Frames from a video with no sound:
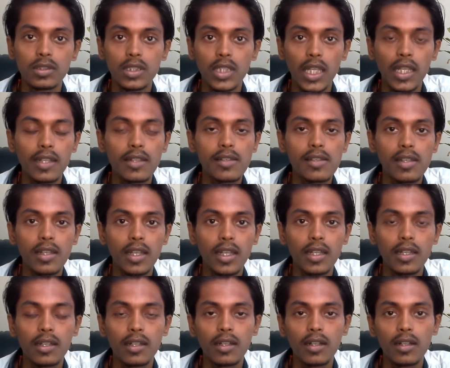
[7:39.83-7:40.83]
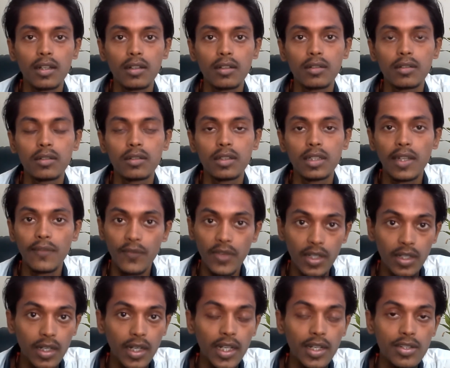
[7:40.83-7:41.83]
things in
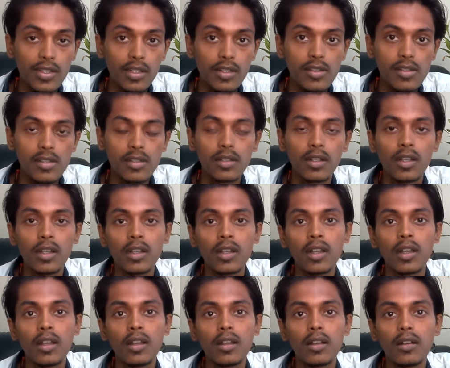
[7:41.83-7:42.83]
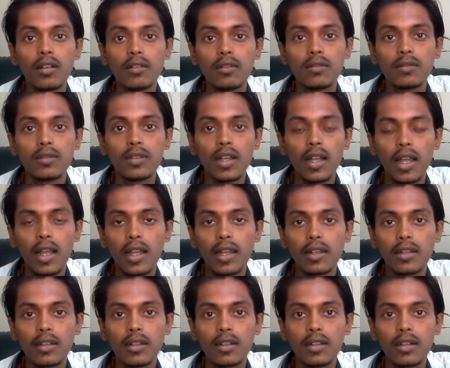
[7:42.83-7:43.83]
different directions,
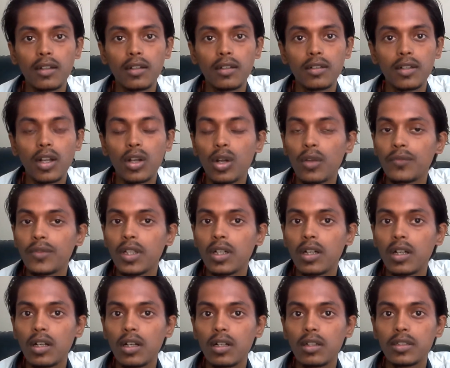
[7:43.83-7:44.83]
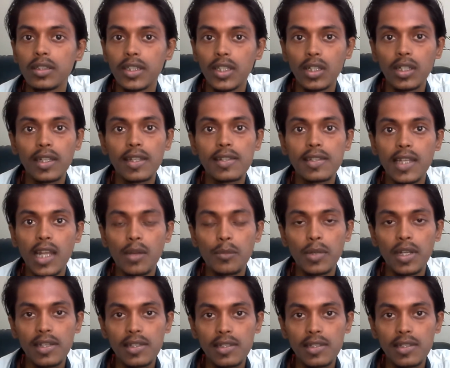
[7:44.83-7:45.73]
and none of the theories can be